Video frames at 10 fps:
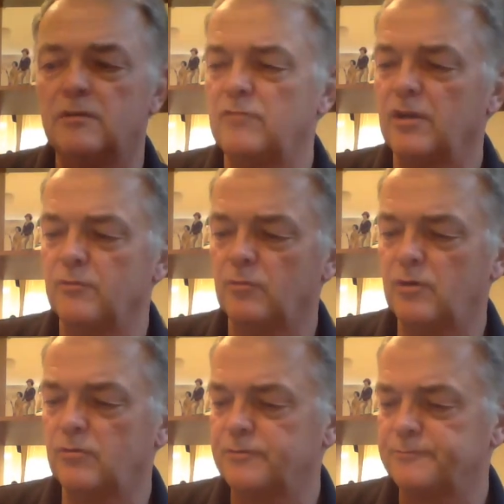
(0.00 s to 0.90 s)
the
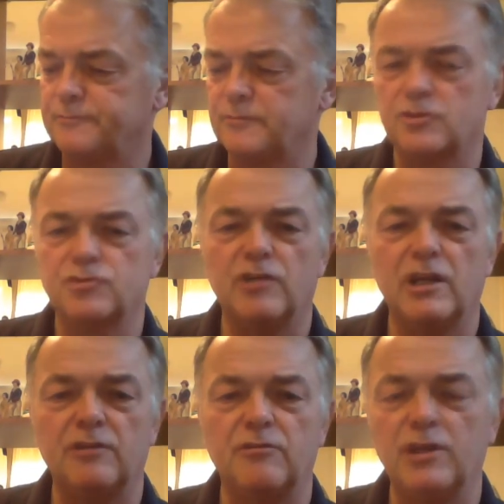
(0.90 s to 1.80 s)
world,
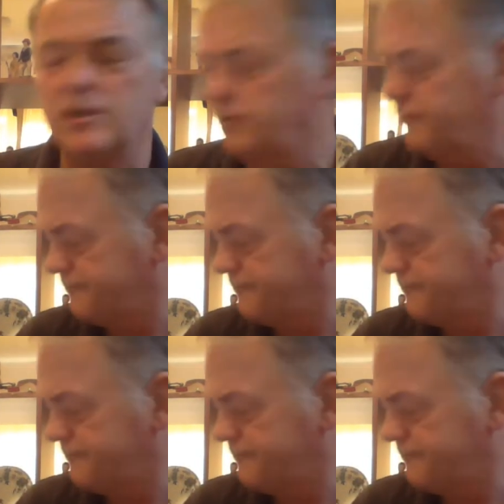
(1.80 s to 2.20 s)
Australia and England.